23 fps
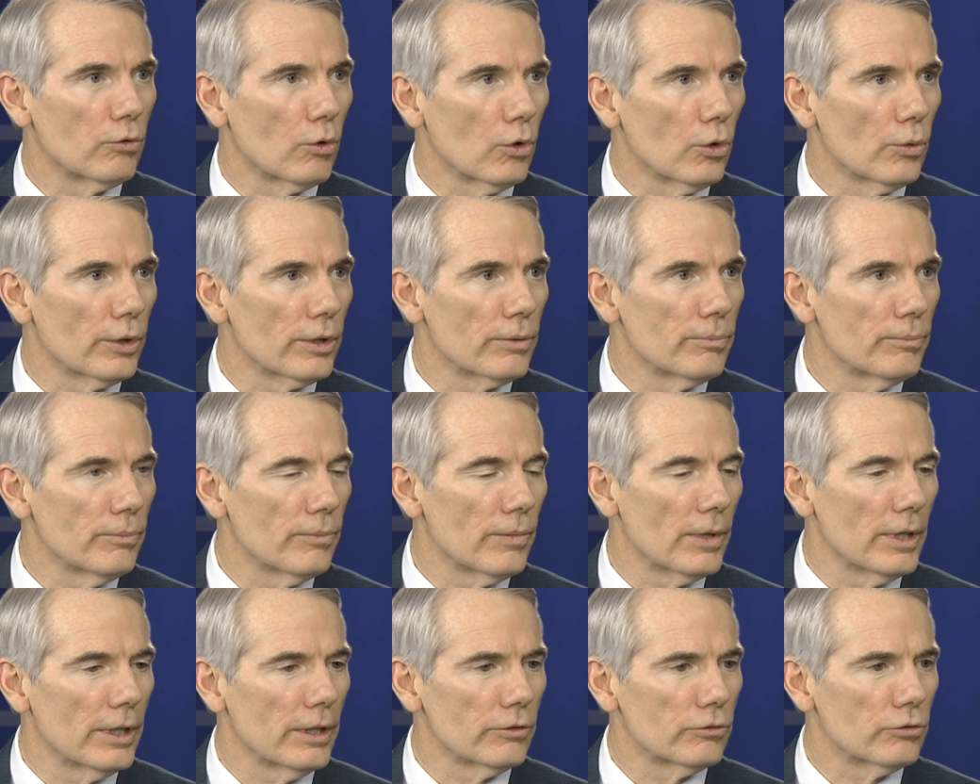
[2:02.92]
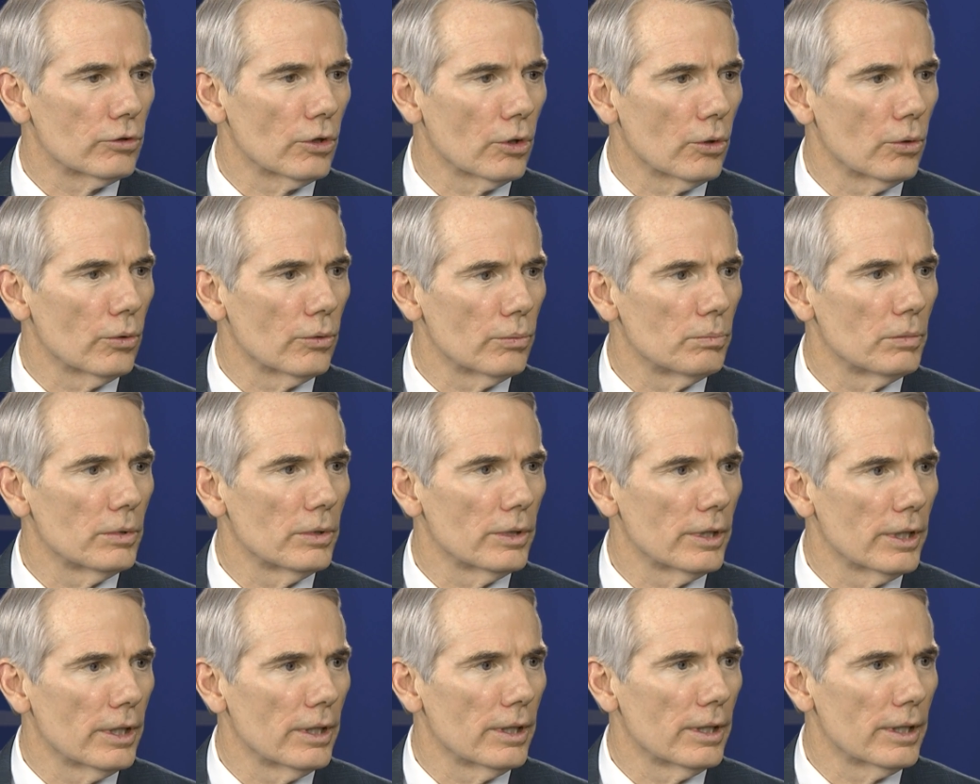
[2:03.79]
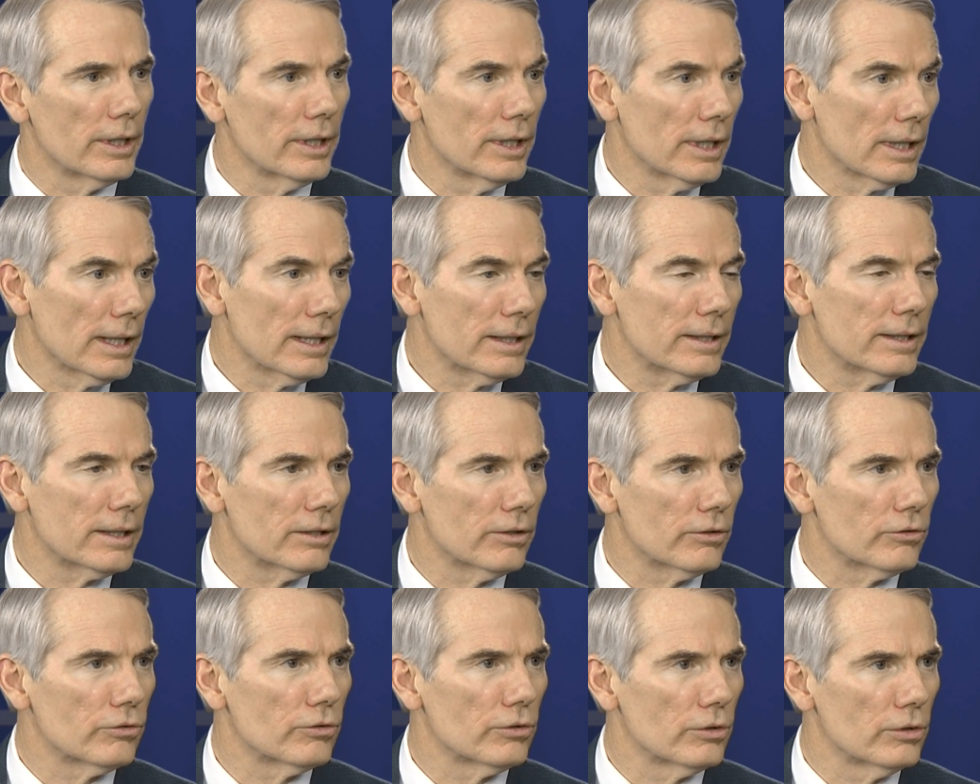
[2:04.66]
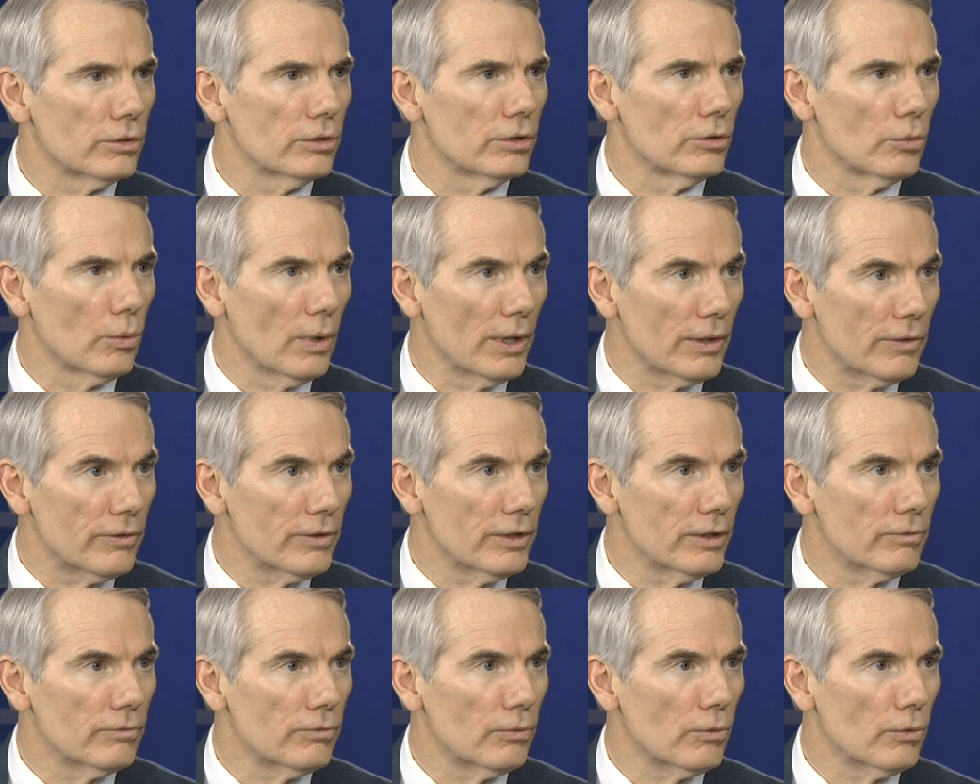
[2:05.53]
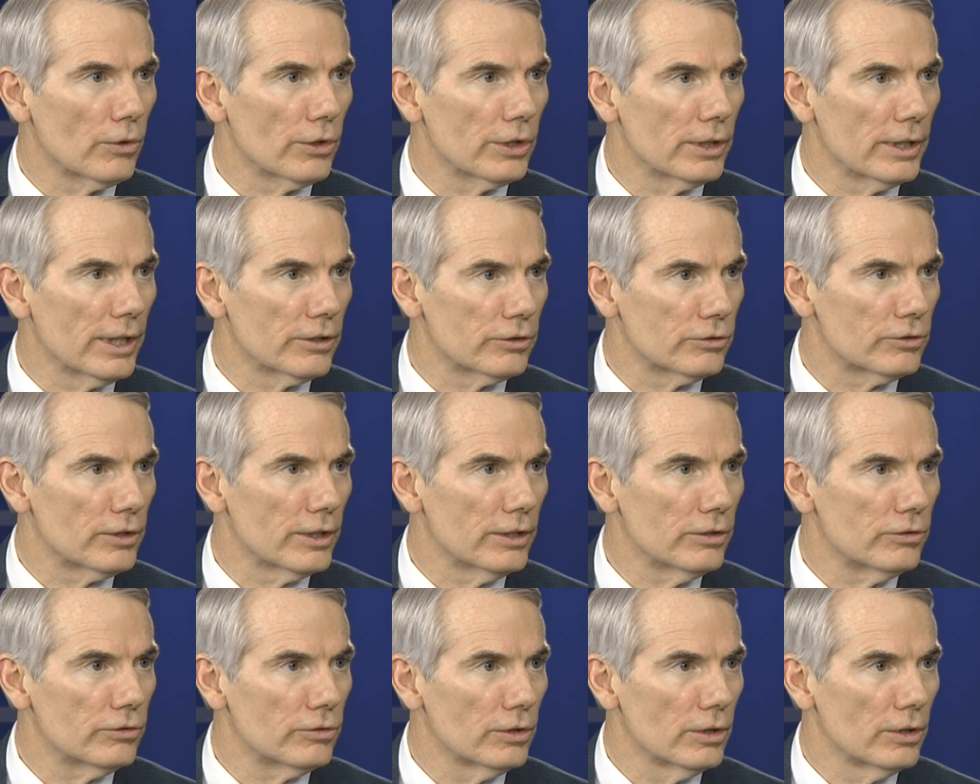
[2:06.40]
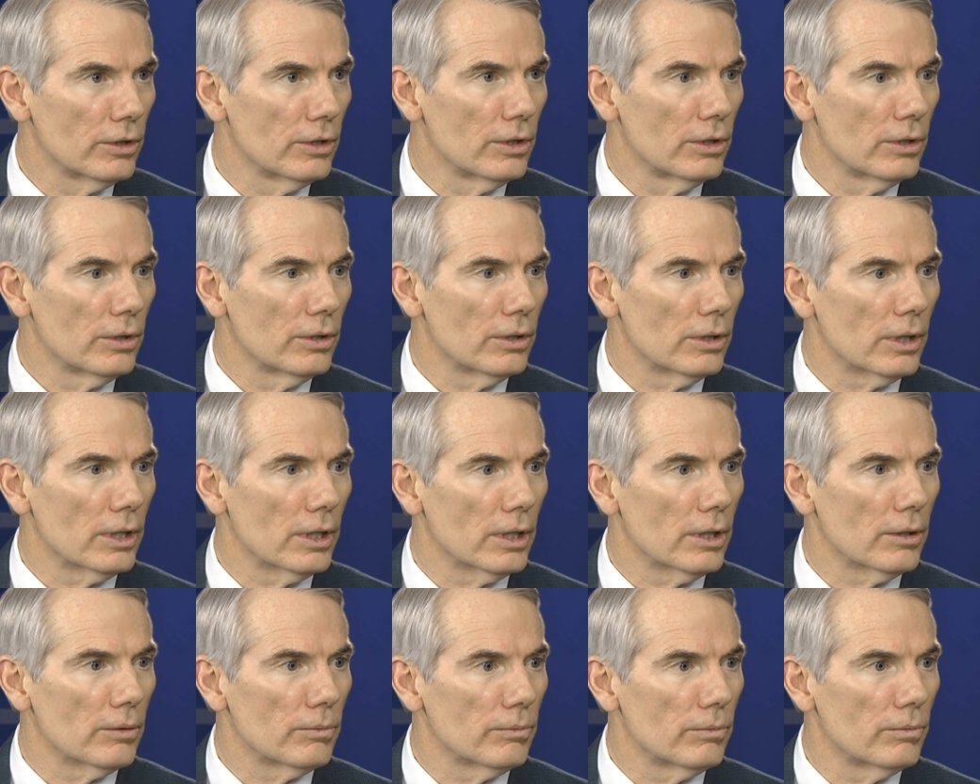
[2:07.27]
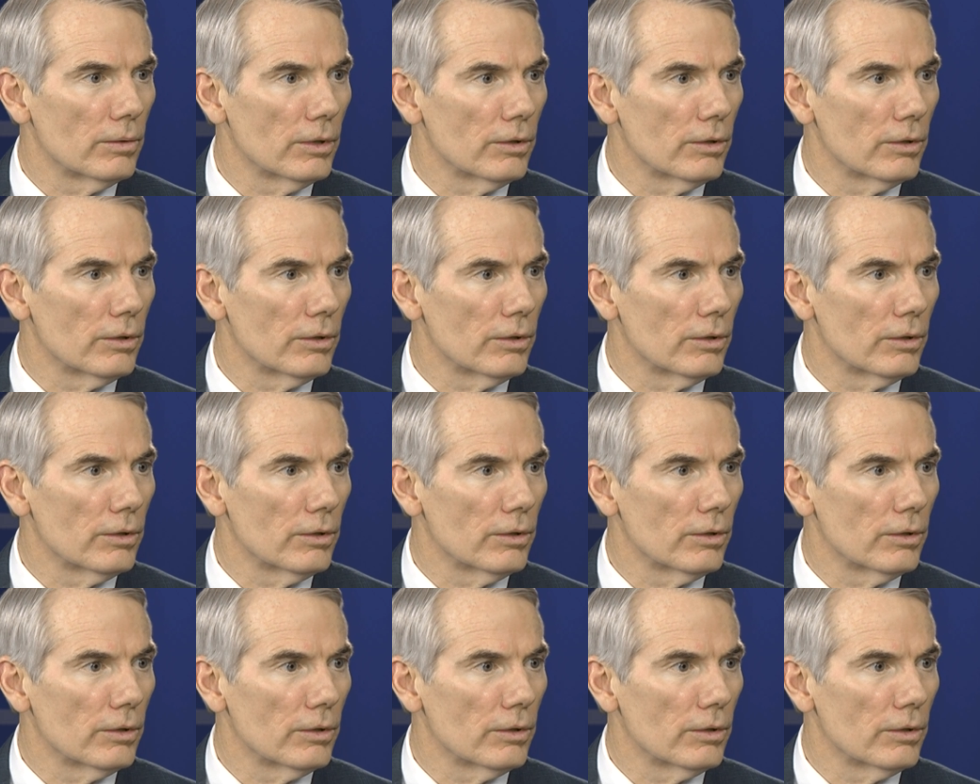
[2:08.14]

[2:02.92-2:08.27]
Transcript: forward. And so, again, I think it's the, the right thing for the United States uh,